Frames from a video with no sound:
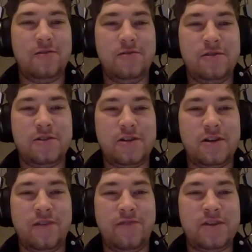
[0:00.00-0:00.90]

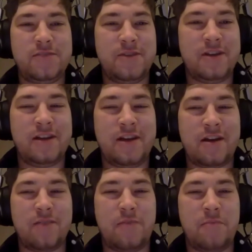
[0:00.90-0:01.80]
investment and like
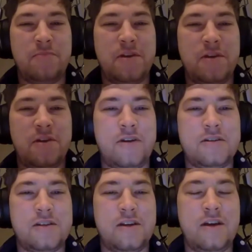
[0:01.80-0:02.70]
a, a big
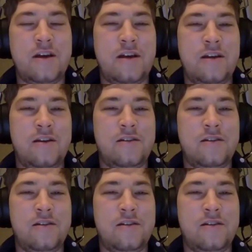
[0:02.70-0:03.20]
risk. And, and